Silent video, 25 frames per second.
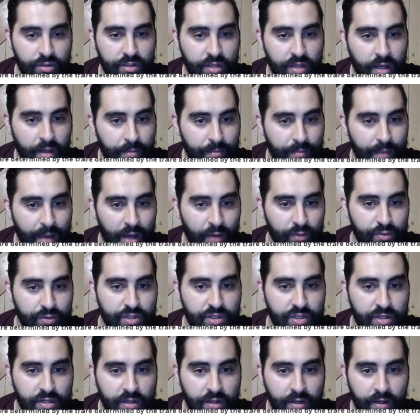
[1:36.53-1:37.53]

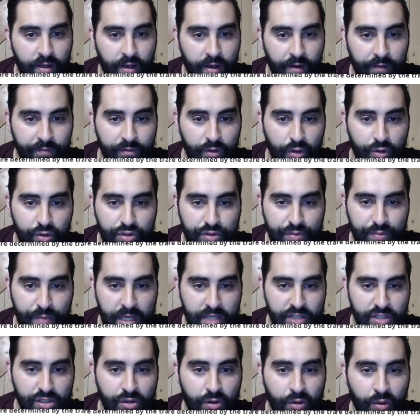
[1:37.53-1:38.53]
amount of those
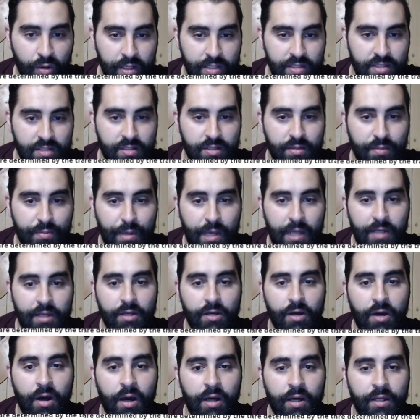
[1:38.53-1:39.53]
base coins depending
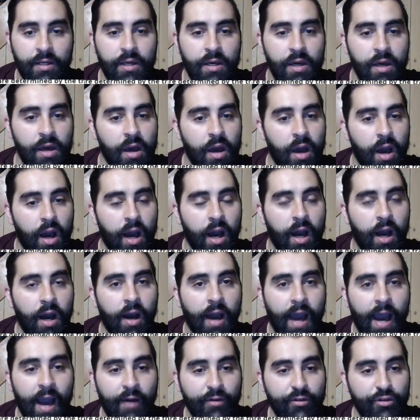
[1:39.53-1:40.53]
on
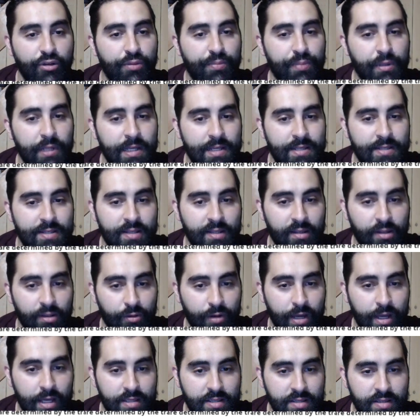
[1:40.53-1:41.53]
how you placed in the
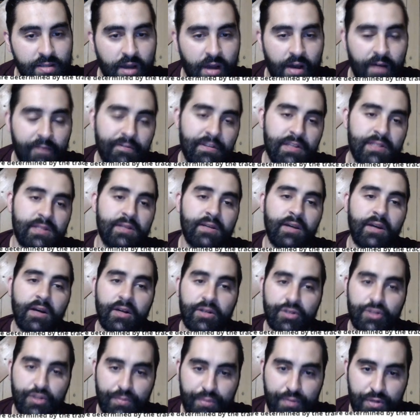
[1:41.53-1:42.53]
race. Obviously
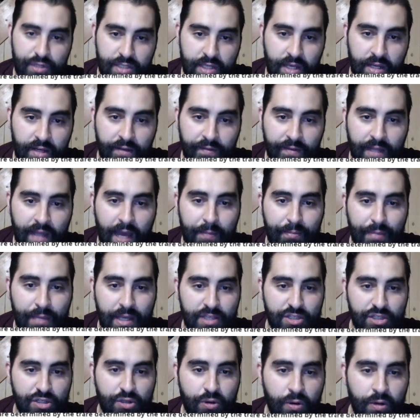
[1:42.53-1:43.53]
100% of that
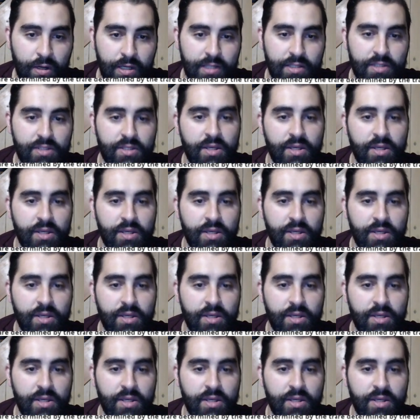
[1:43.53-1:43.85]
base coins